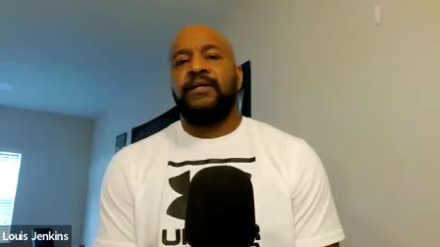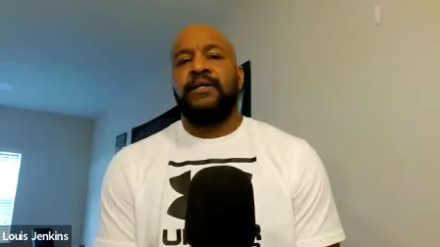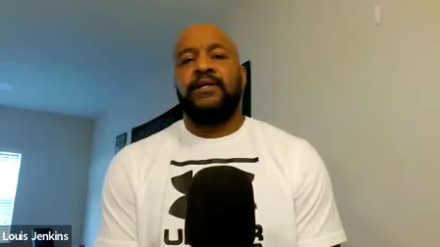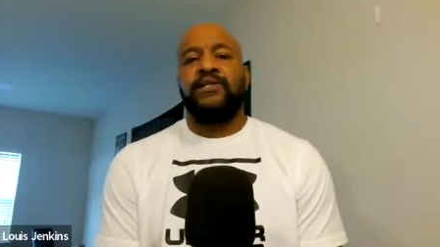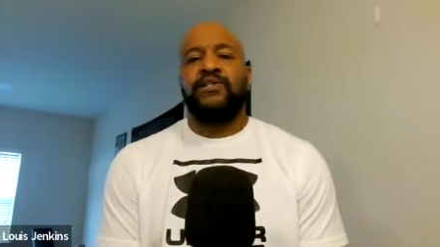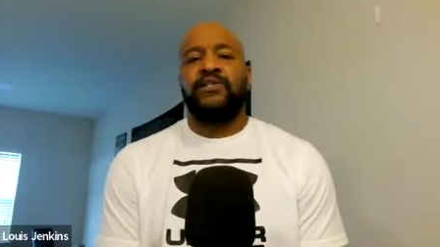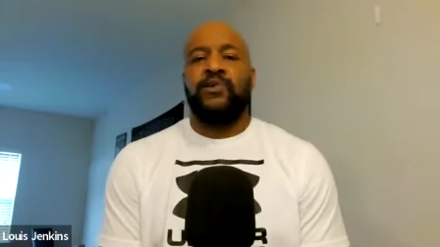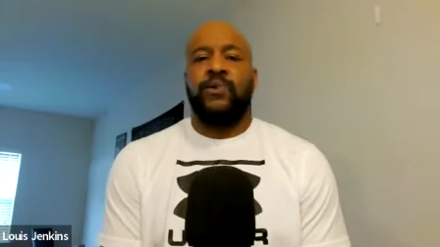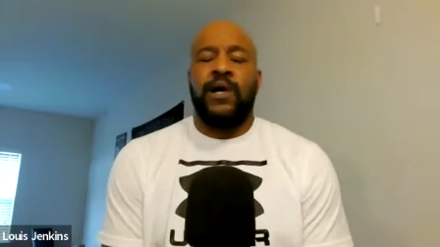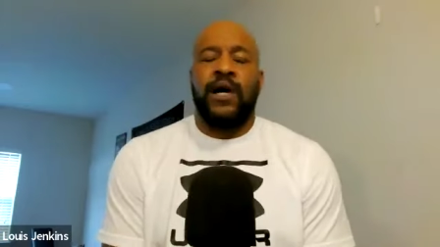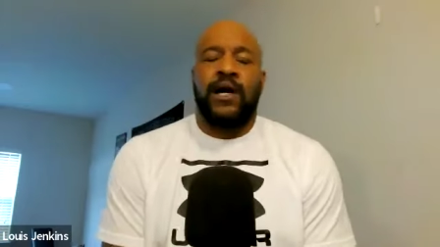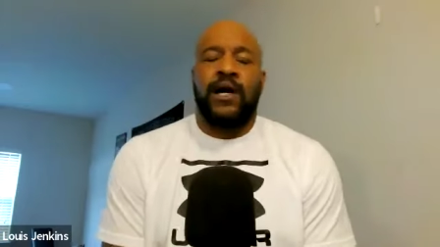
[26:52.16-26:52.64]

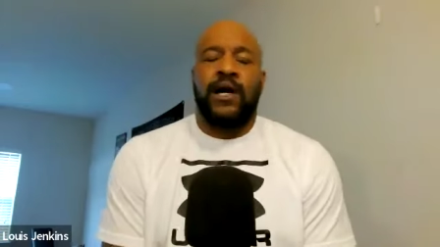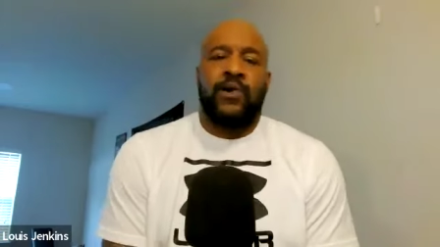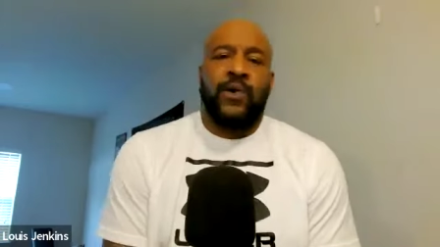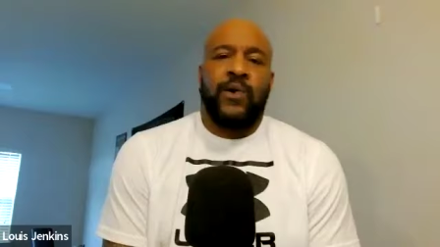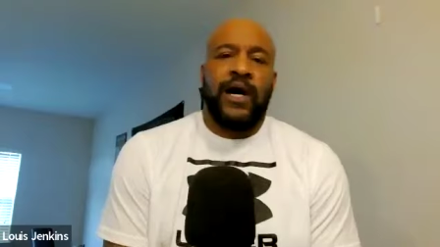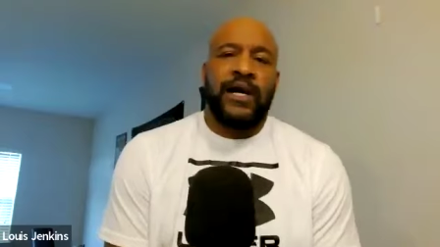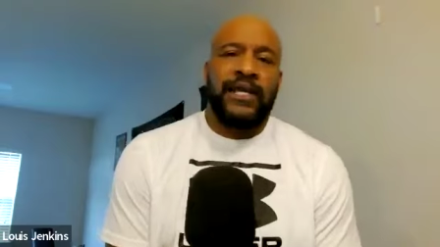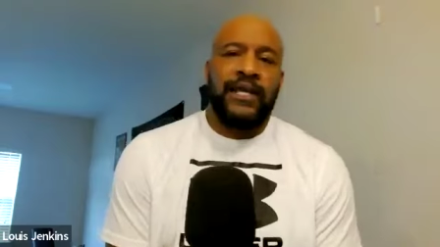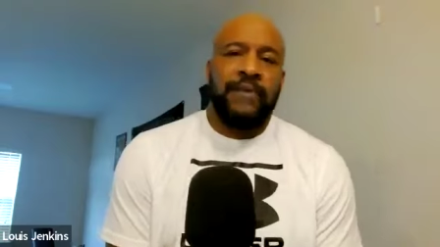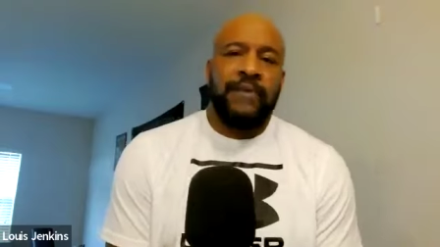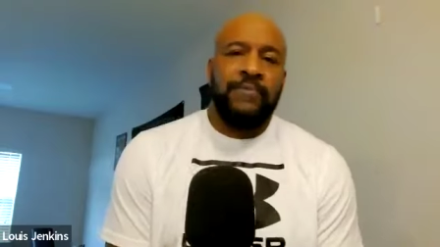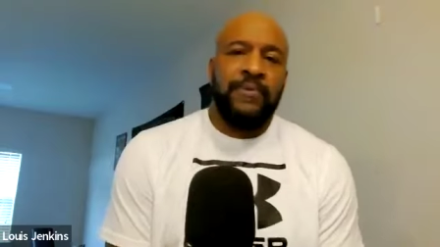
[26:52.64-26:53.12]
So I go
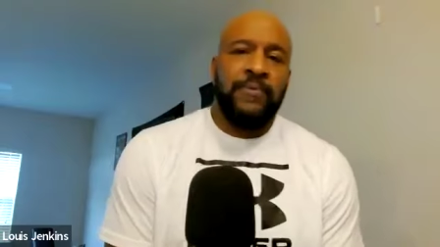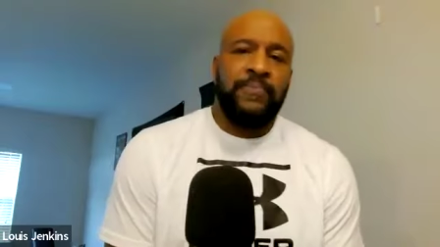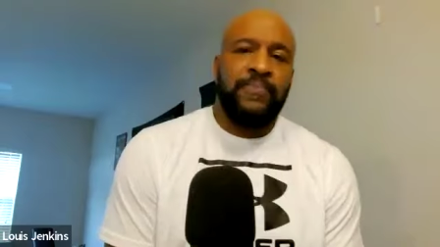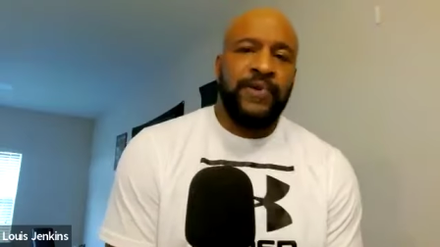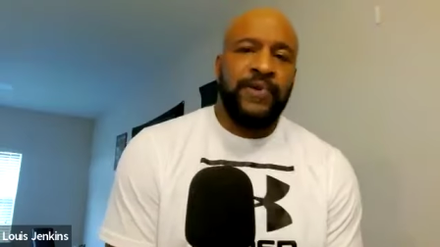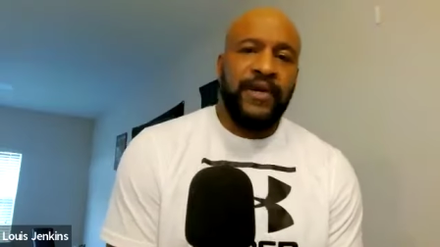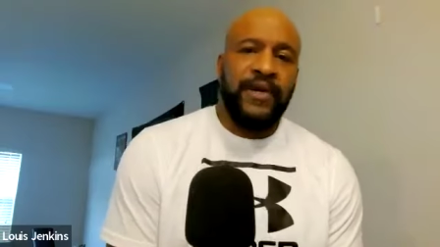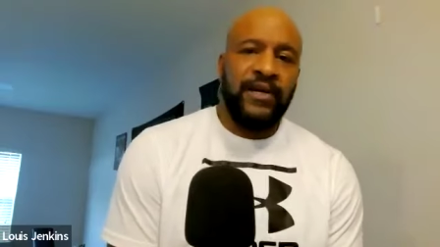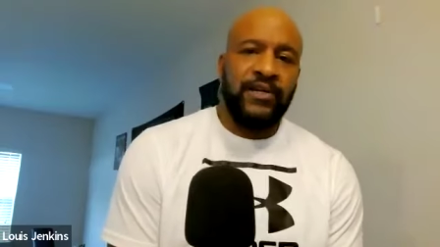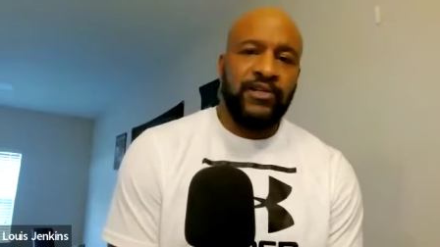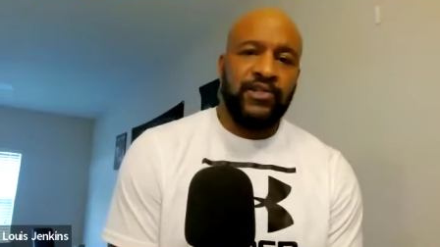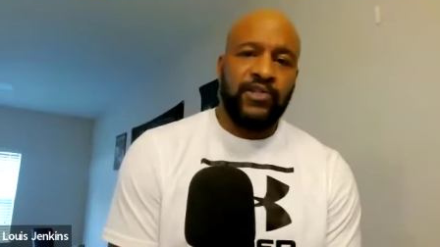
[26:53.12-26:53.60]
out, get me a
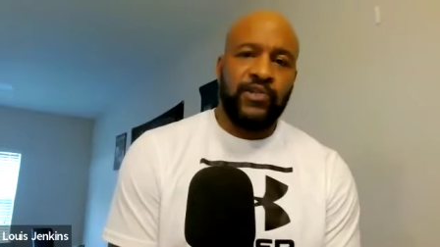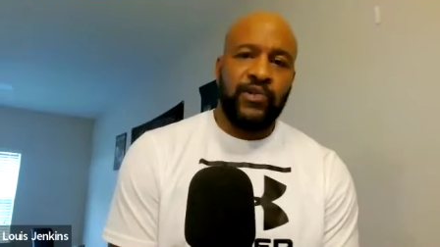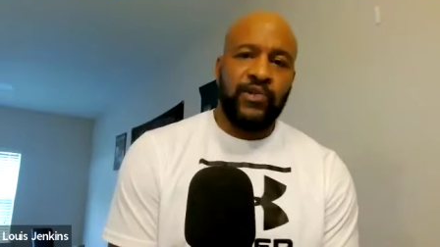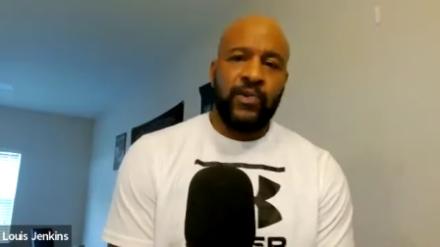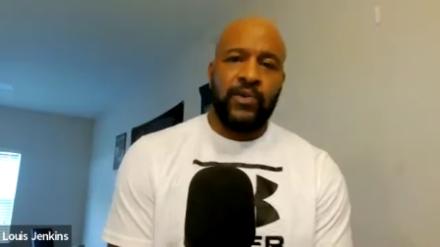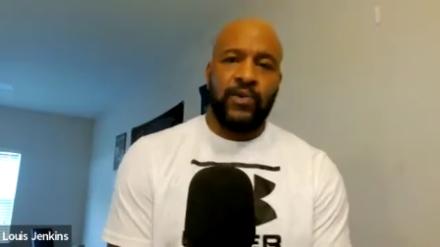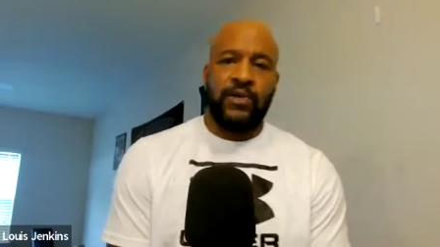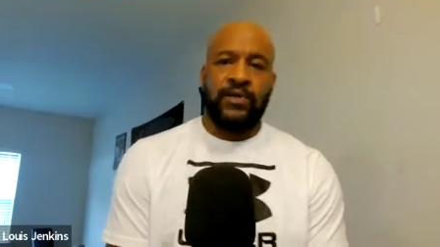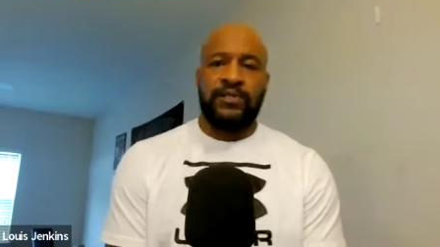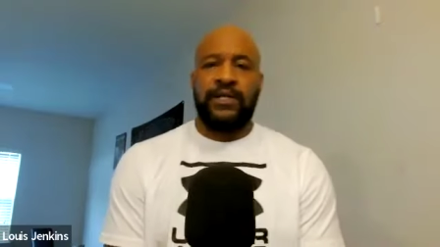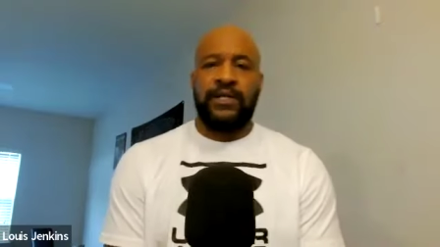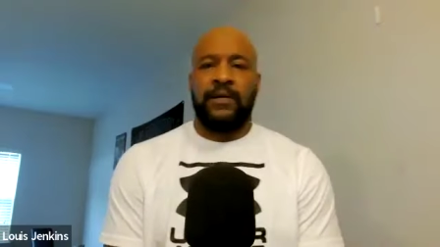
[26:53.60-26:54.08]
pair of
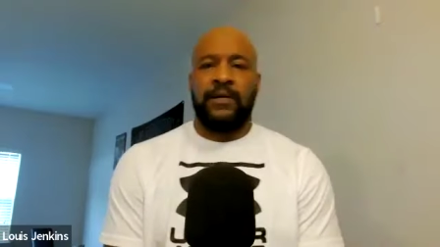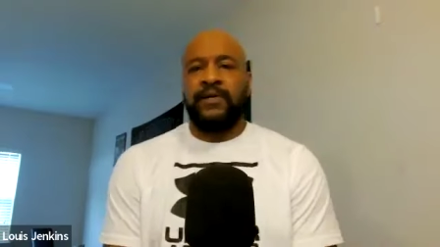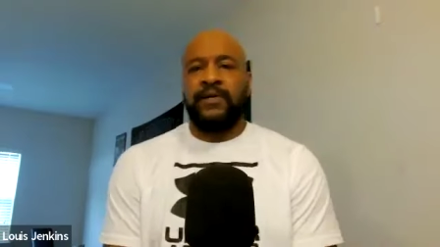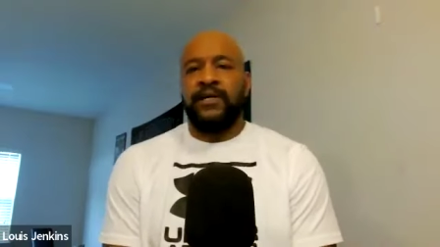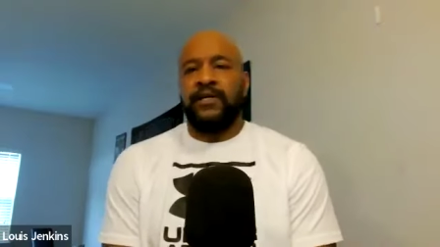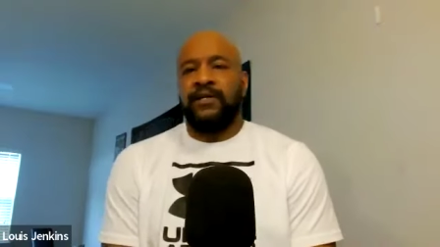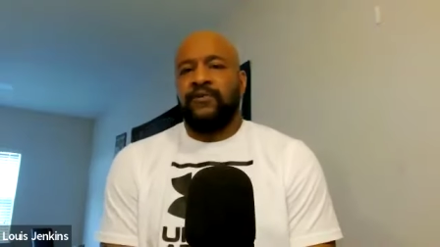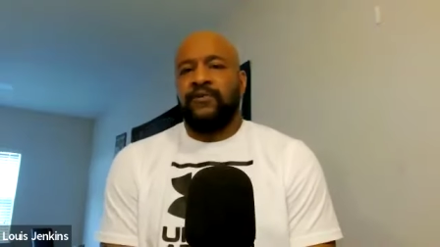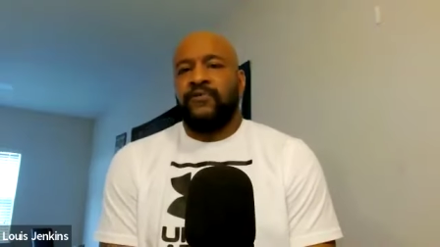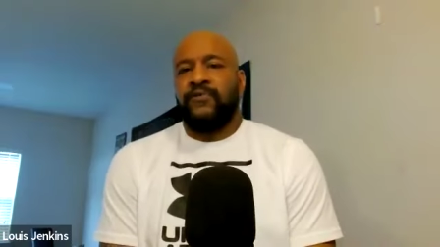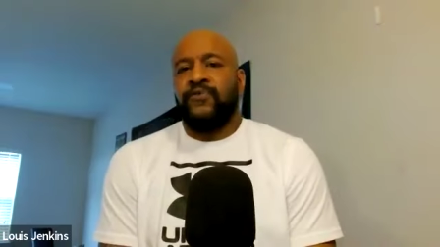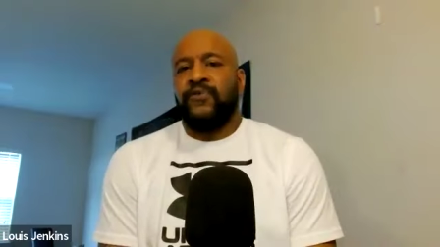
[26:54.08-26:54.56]
Jordans. I'm
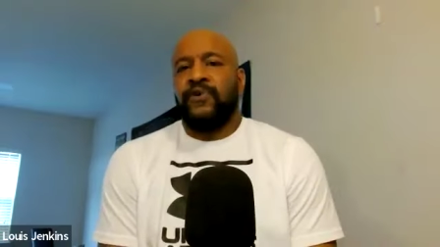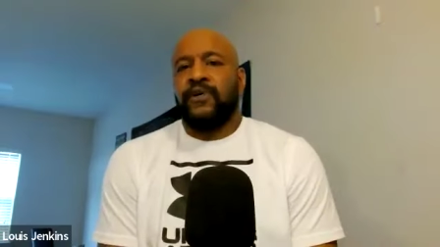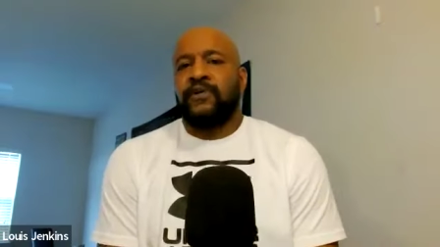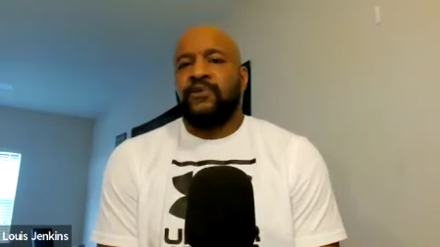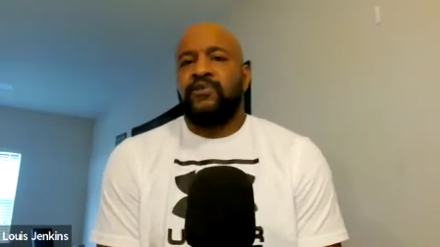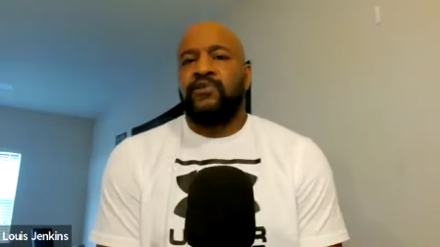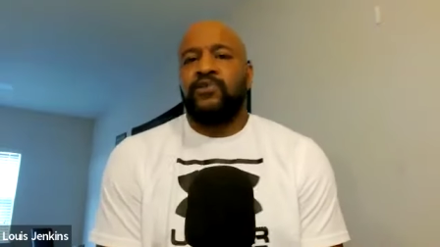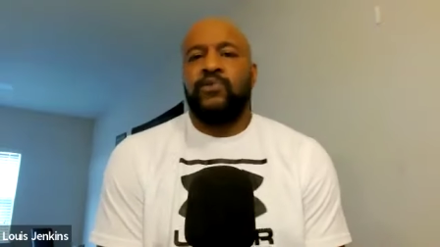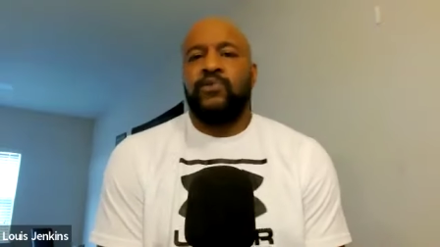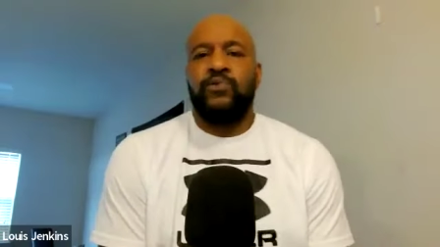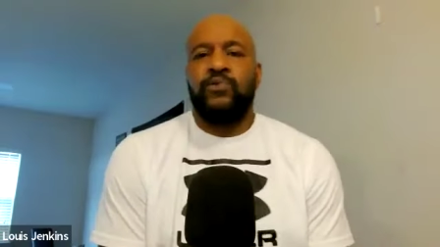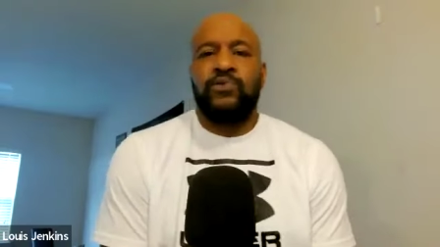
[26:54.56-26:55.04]
getting the
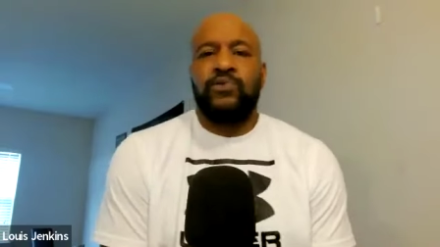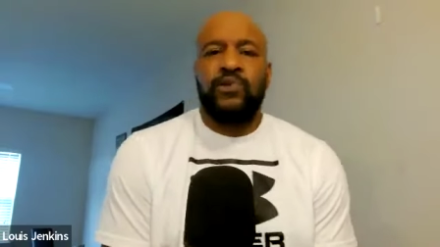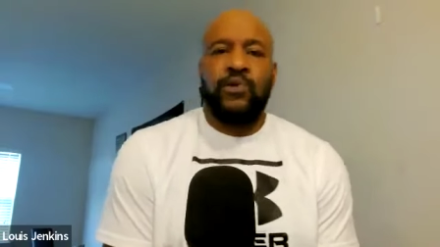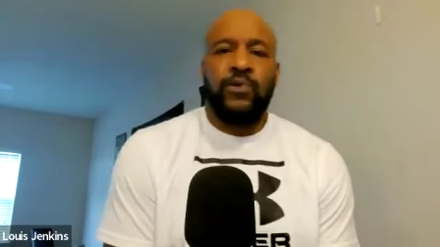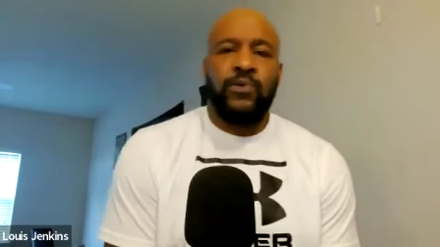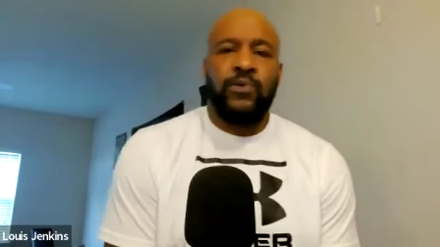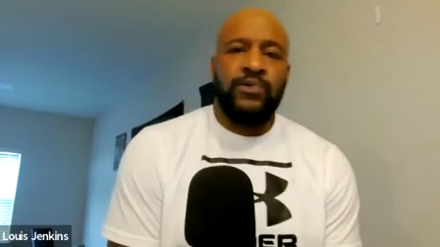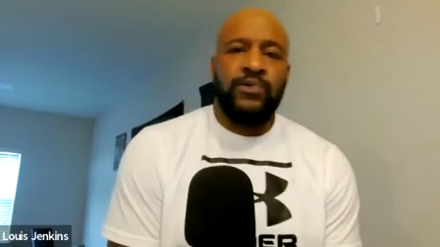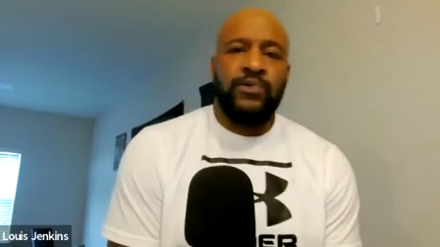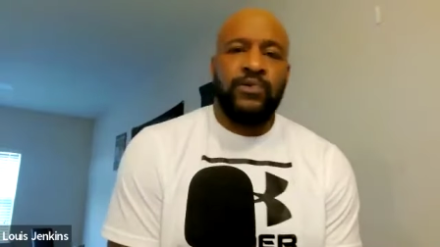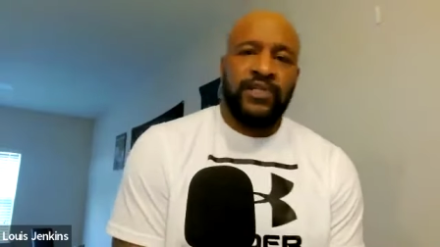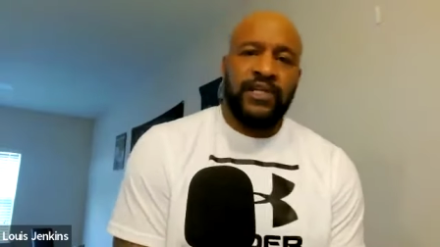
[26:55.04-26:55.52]
fucking
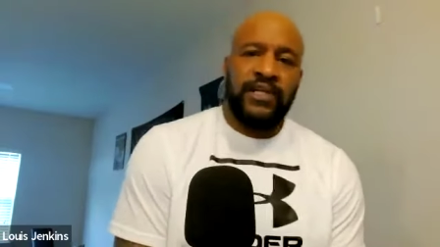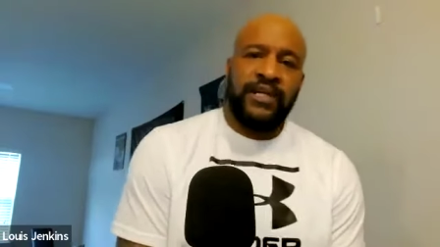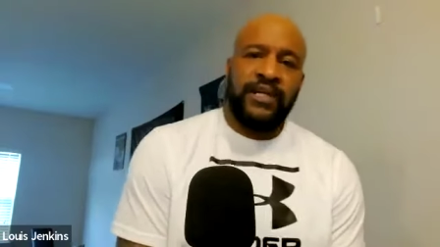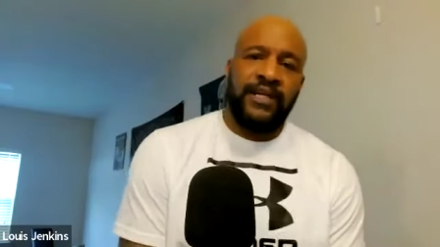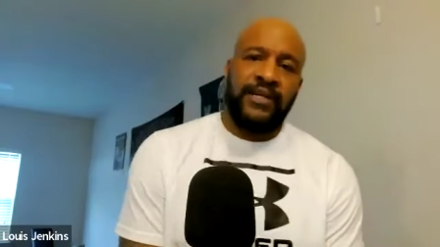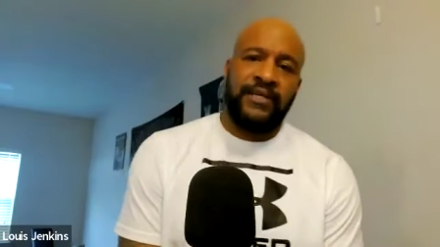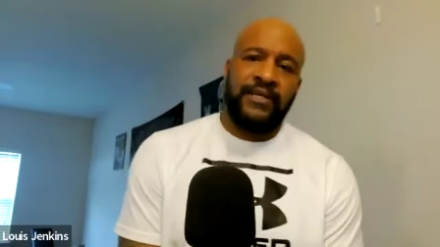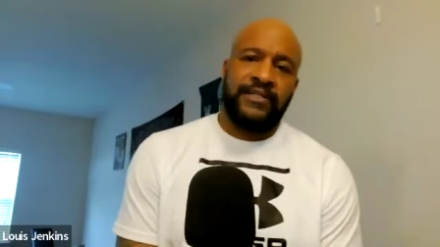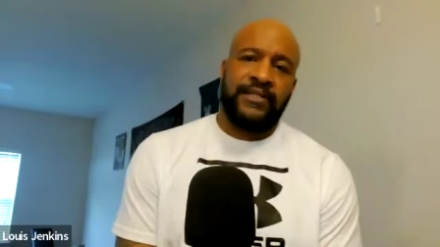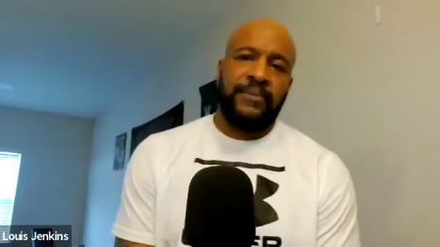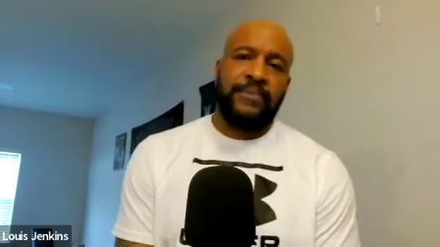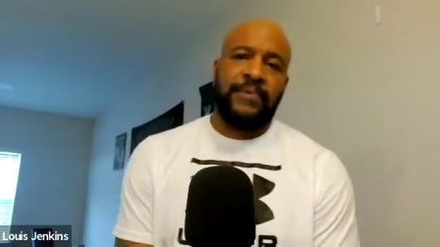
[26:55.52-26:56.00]
two-tone jeans.